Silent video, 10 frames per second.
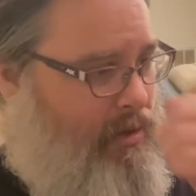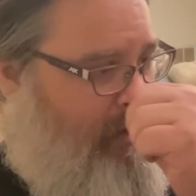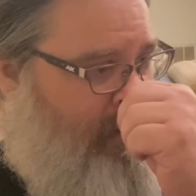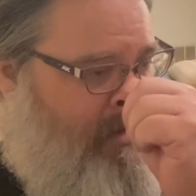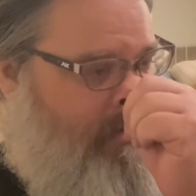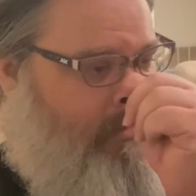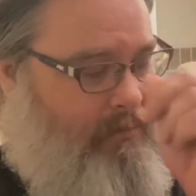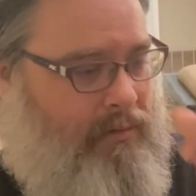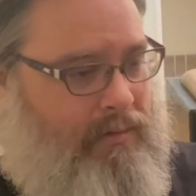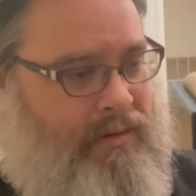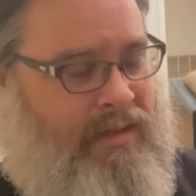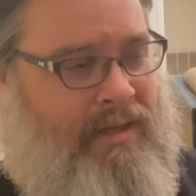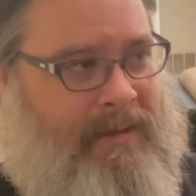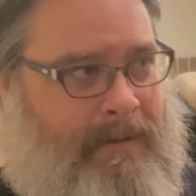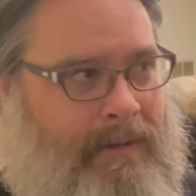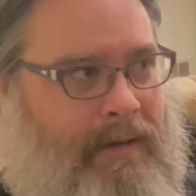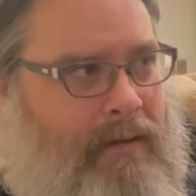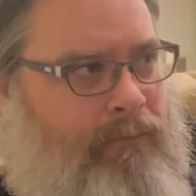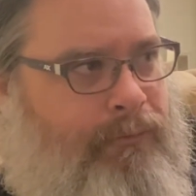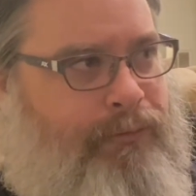
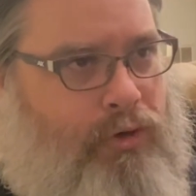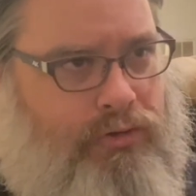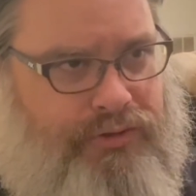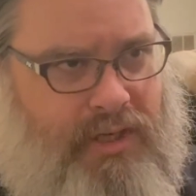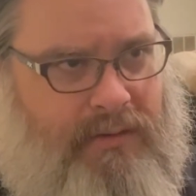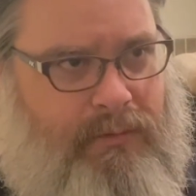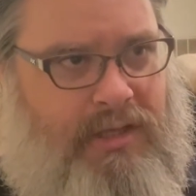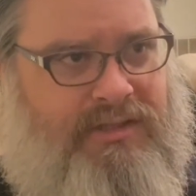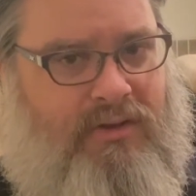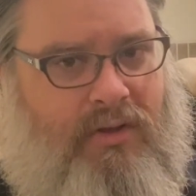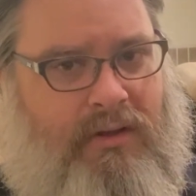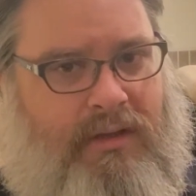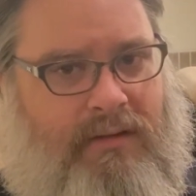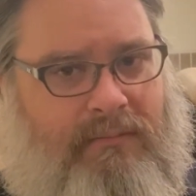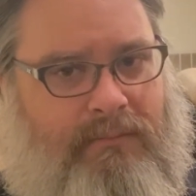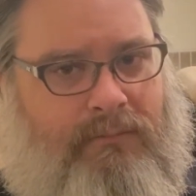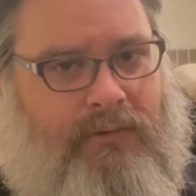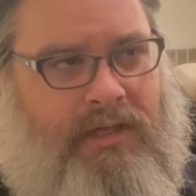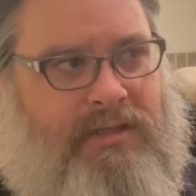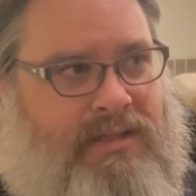First time I saw him,
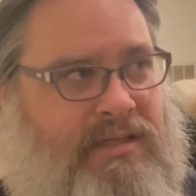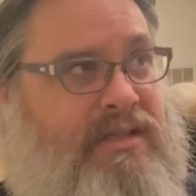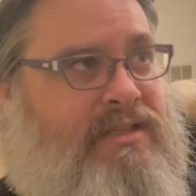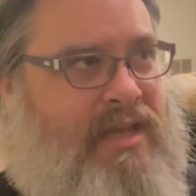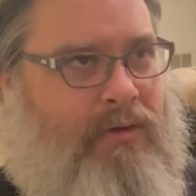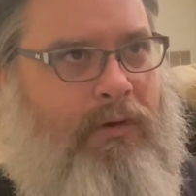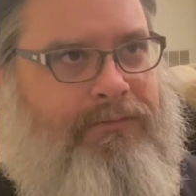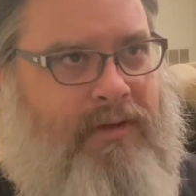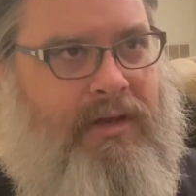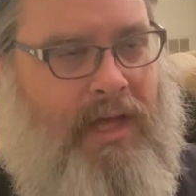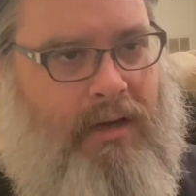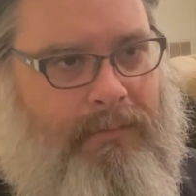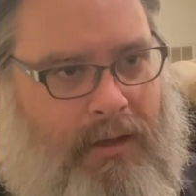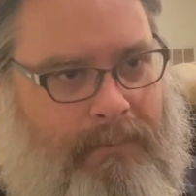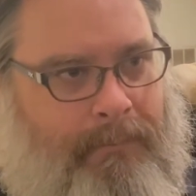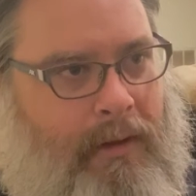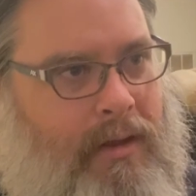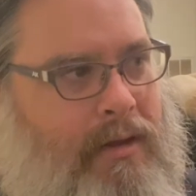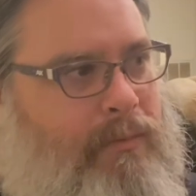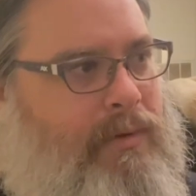like, this is how I found out about him,
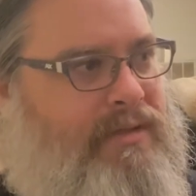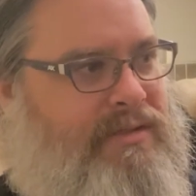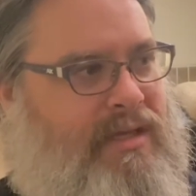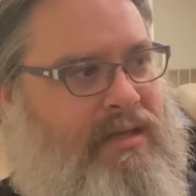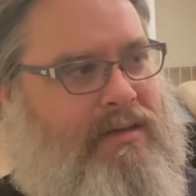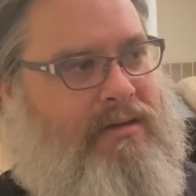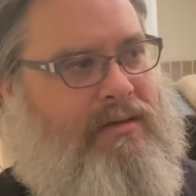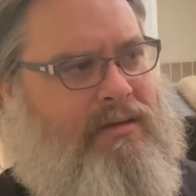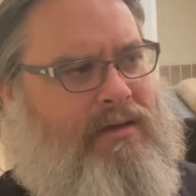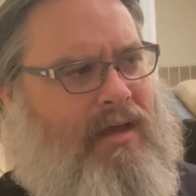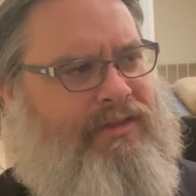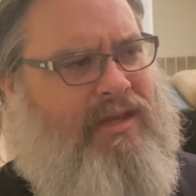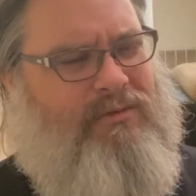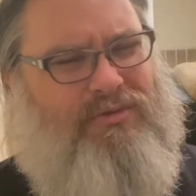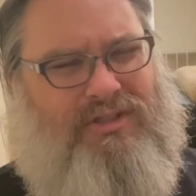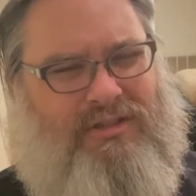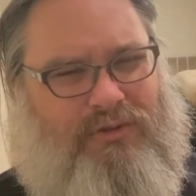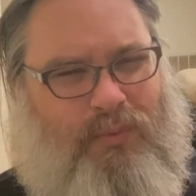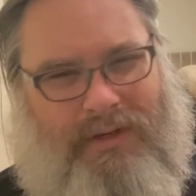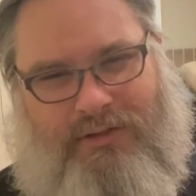was that I think it was in
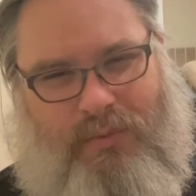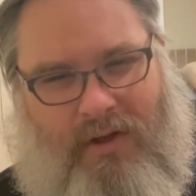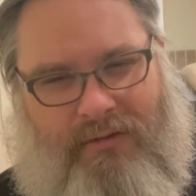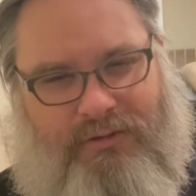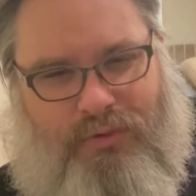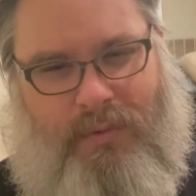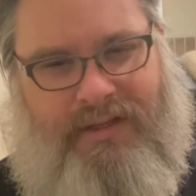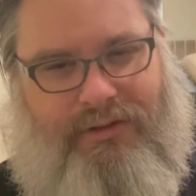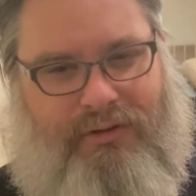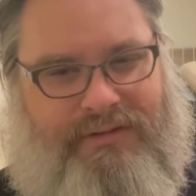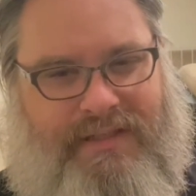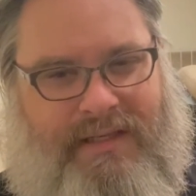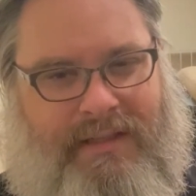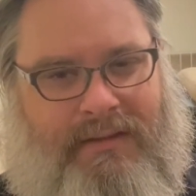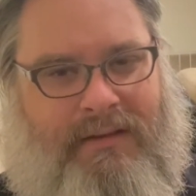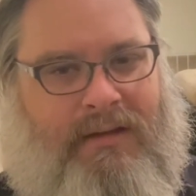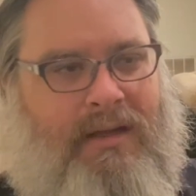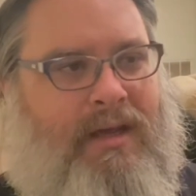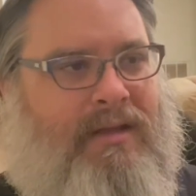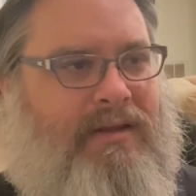2012 or 2013,
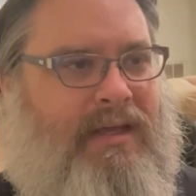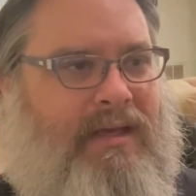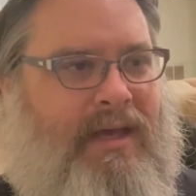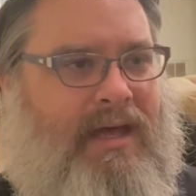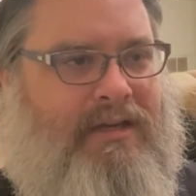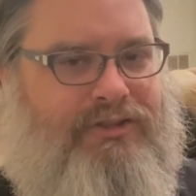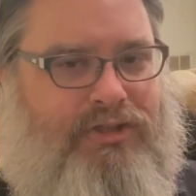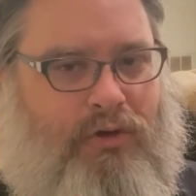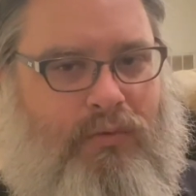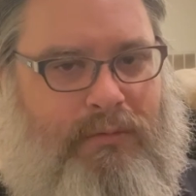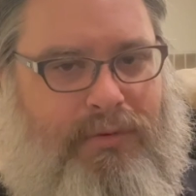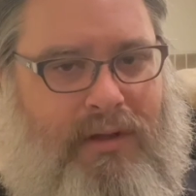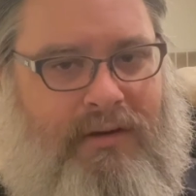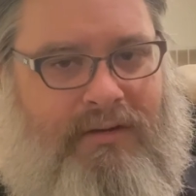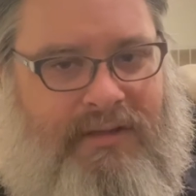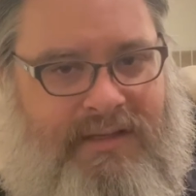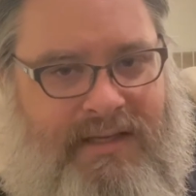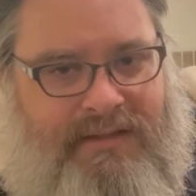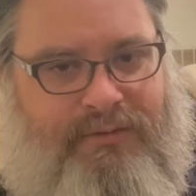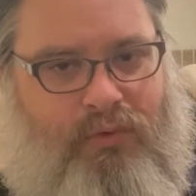they had a show with Blood on the
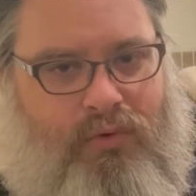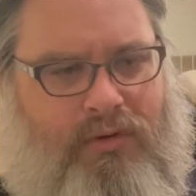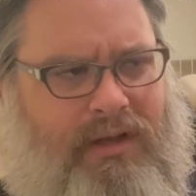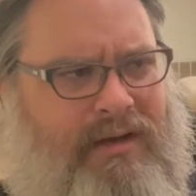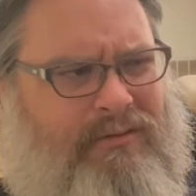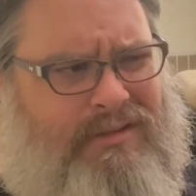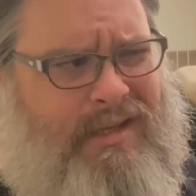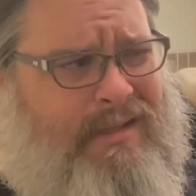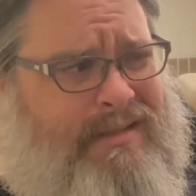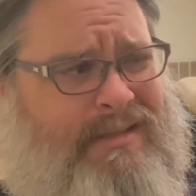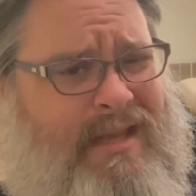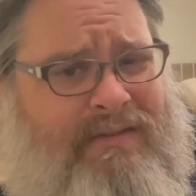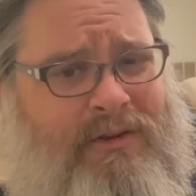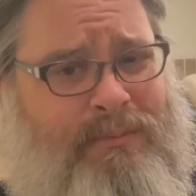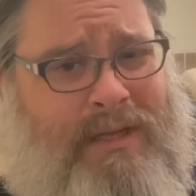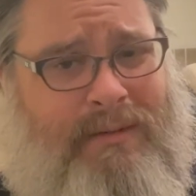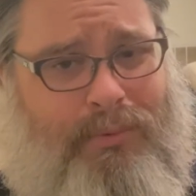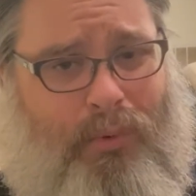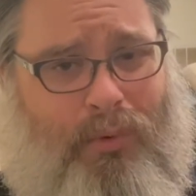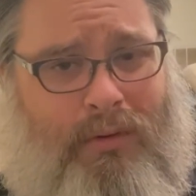Dance Floor, and it was like seven
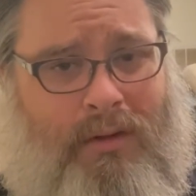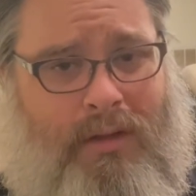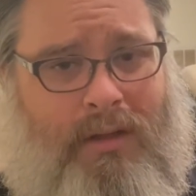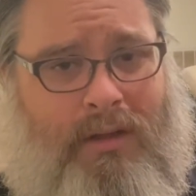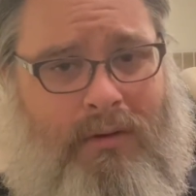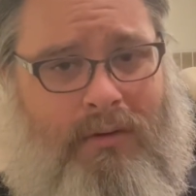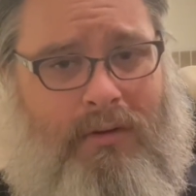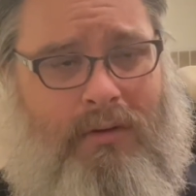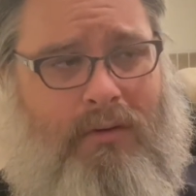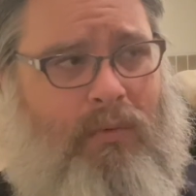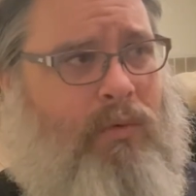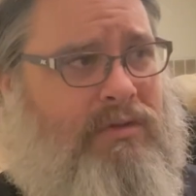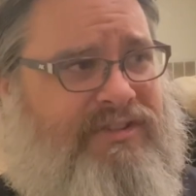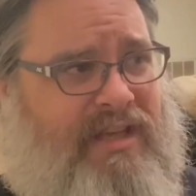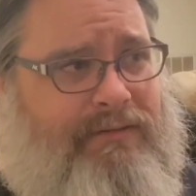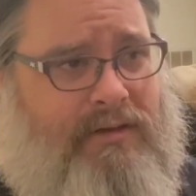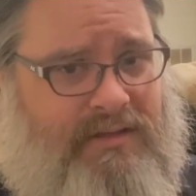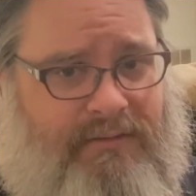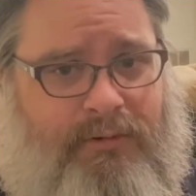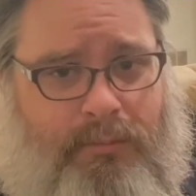people or seven
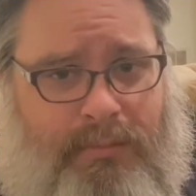different